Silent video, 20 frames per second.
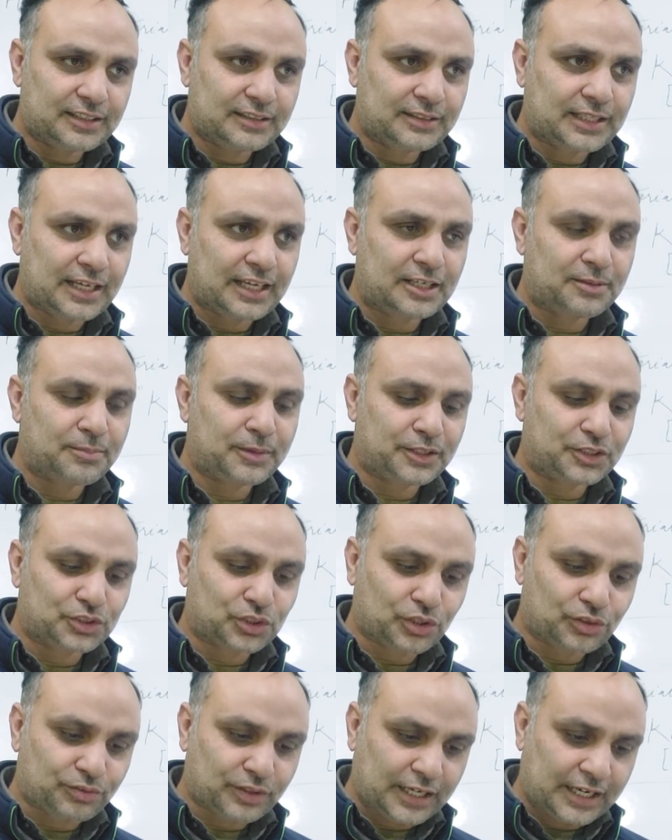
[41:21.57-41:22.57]
the elements
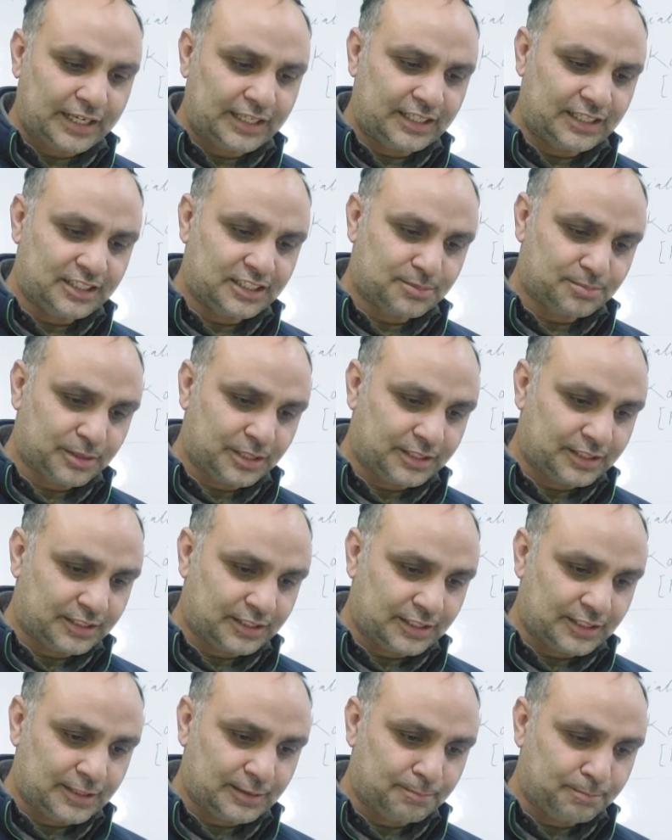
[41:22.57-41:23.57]
of idealism
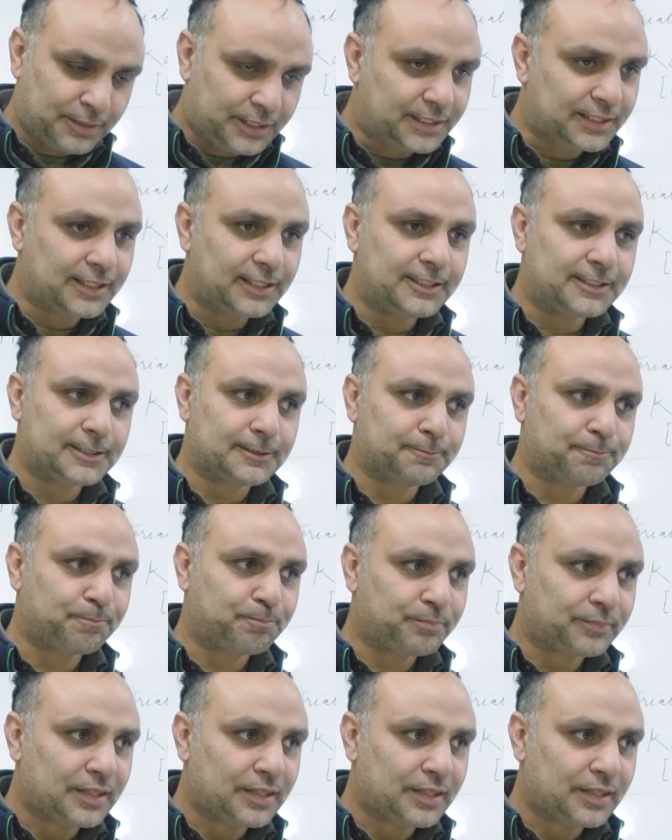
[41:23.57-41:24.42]
and materialism,